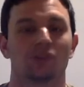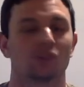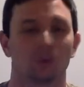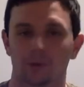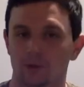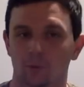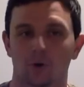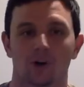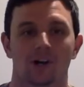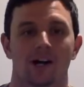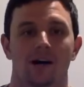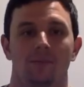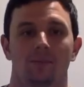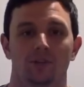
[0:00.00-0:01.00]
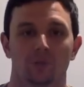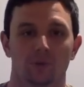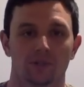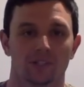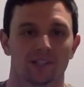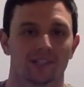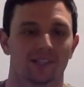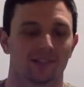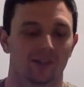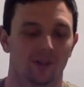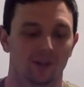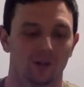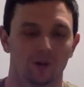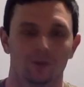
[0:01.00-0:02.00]
so much more accomplished once this is
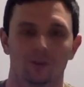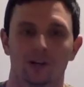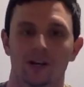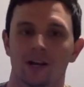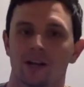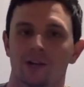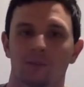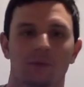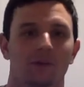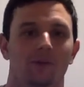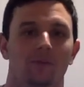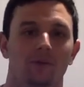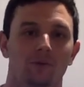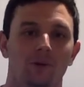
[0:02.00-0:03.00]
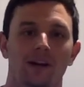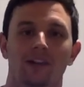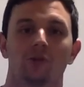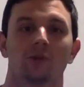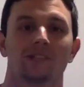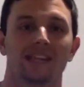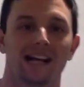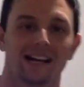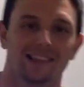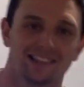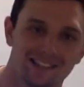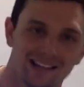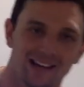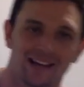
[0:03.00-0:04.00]
all over. Better be ready to attack
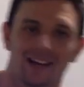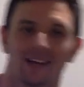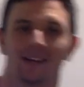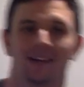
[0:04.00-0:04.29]
the day.